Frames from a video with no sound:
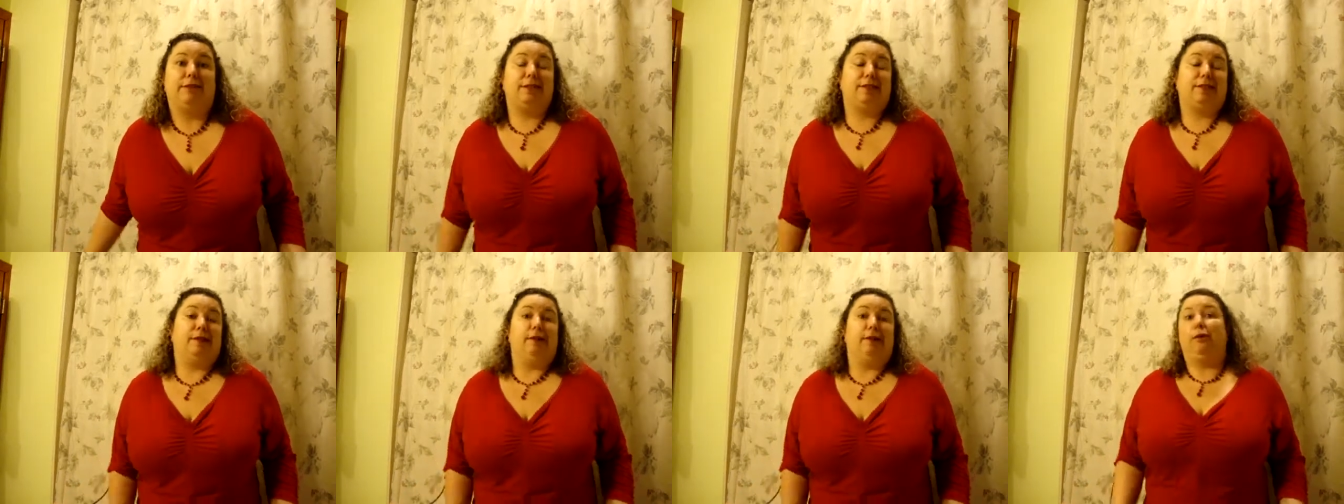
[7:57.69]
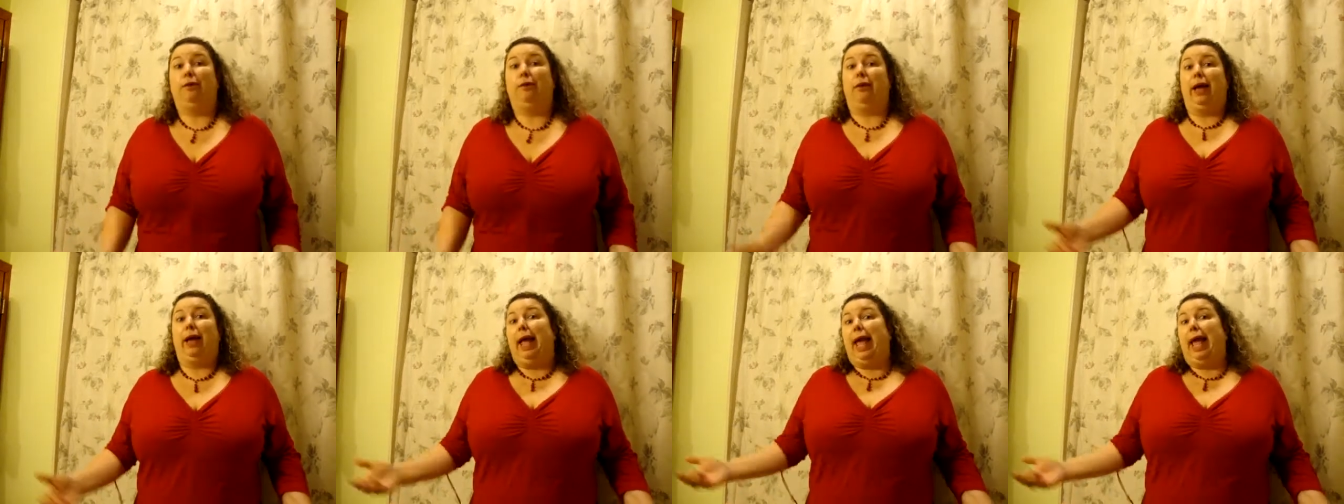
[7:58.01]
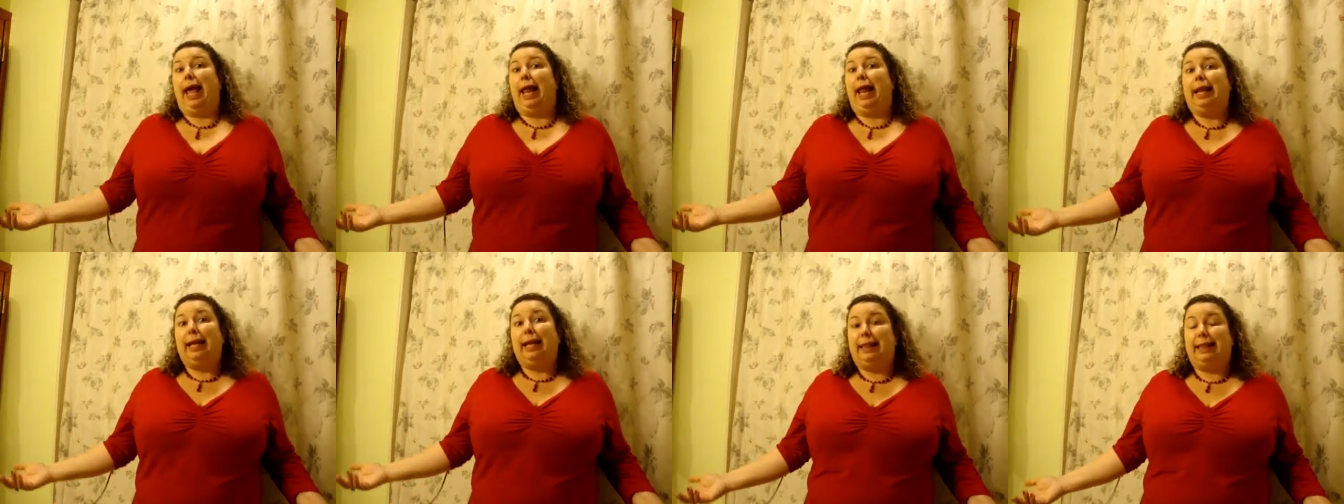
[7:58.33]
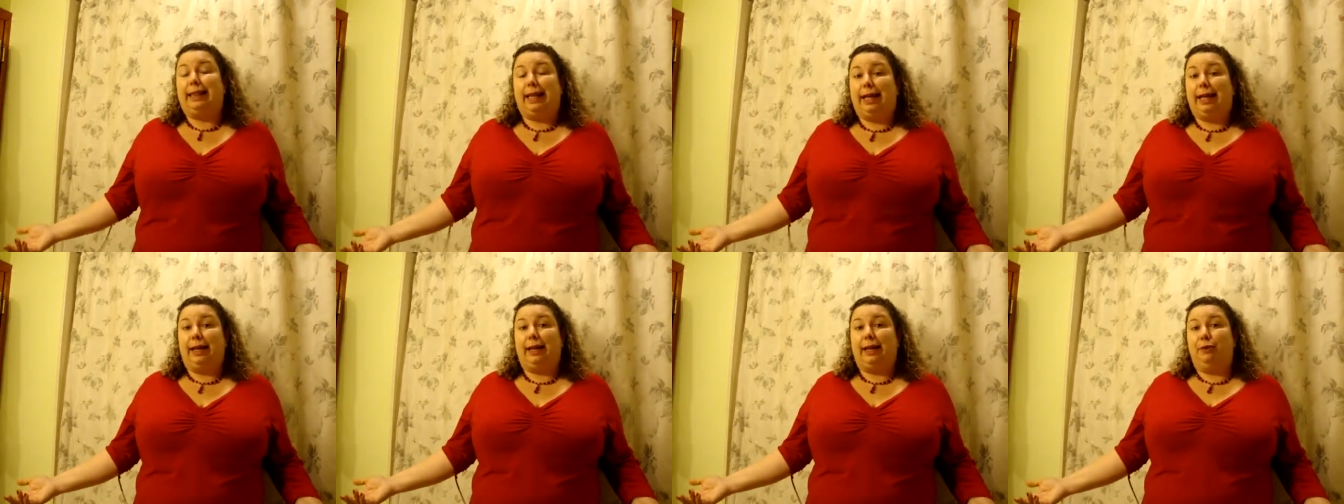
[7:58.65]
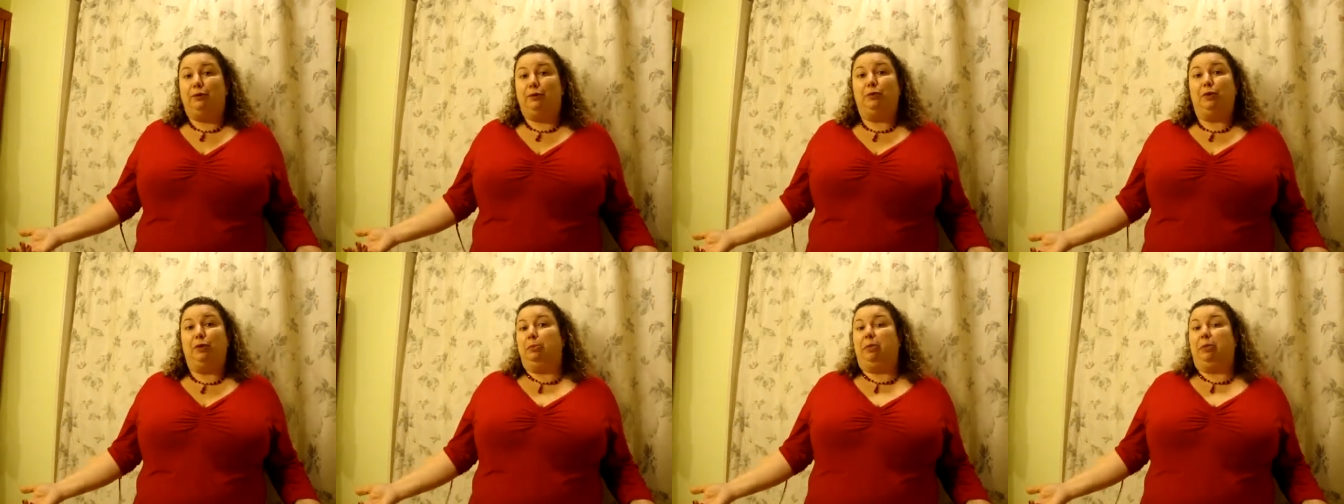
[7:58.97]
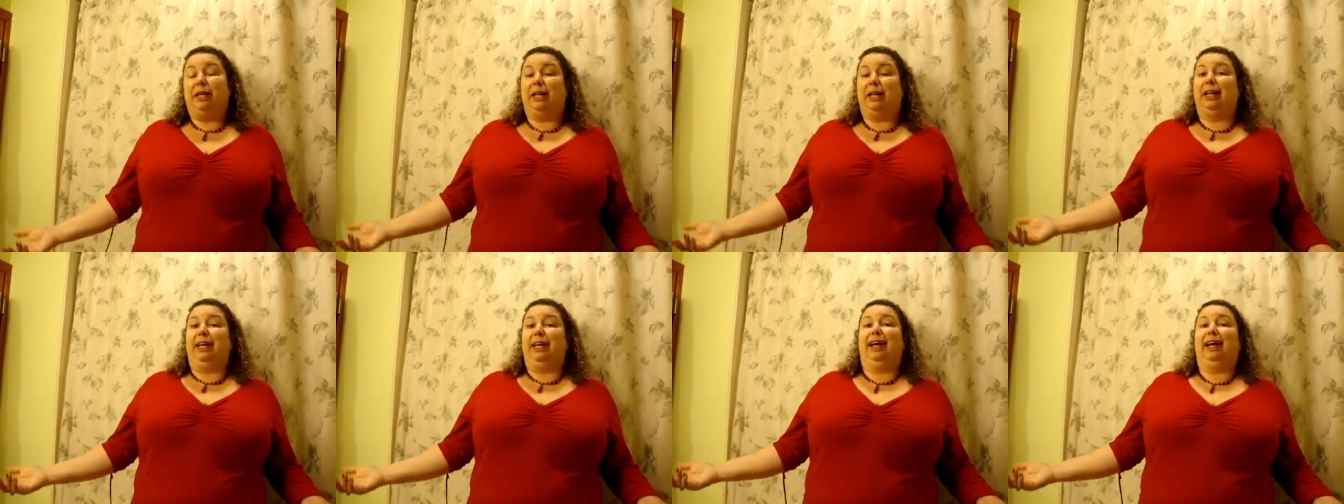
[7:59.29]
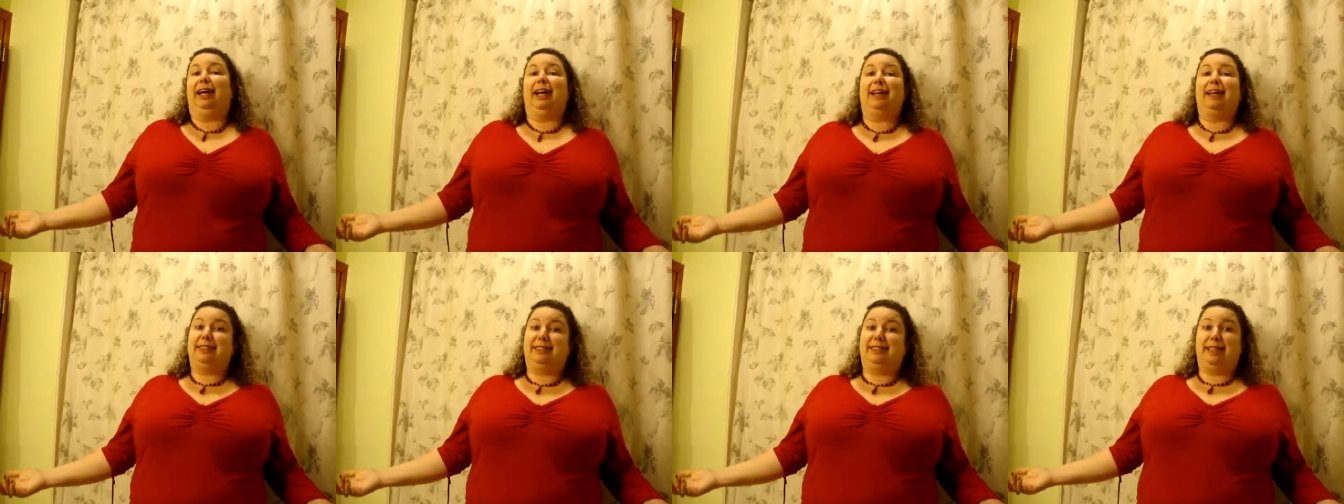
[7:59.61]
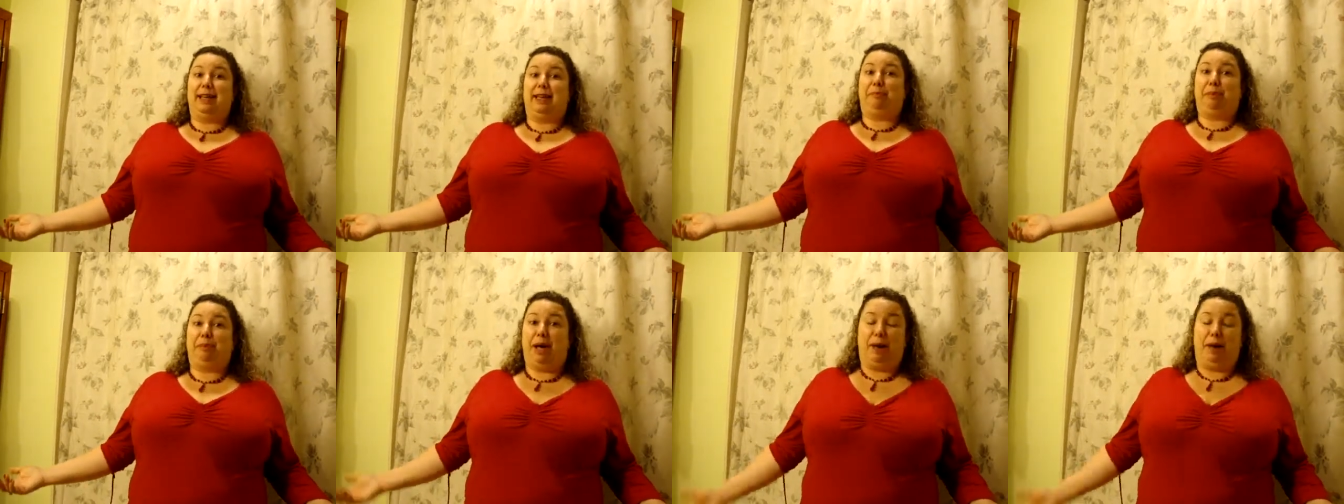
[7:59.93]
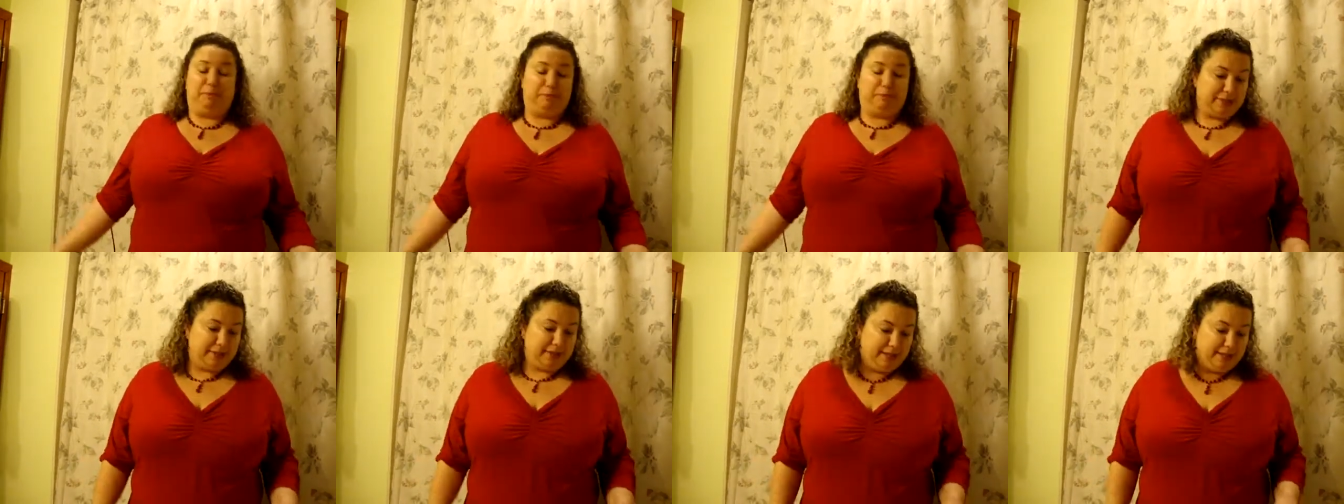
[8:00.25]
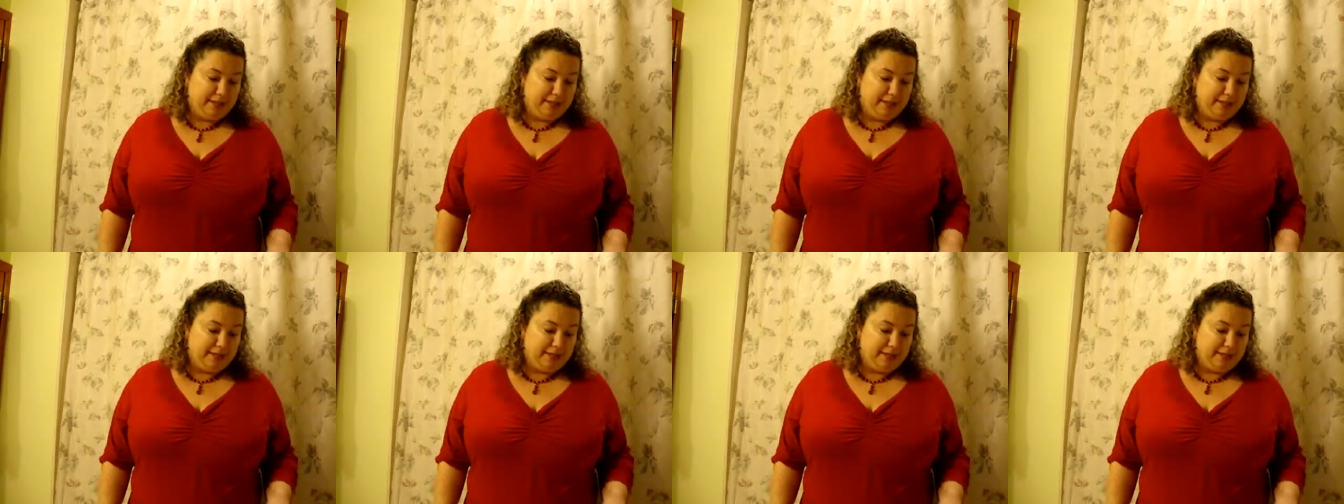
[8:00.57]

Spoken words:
so anything would be a step up.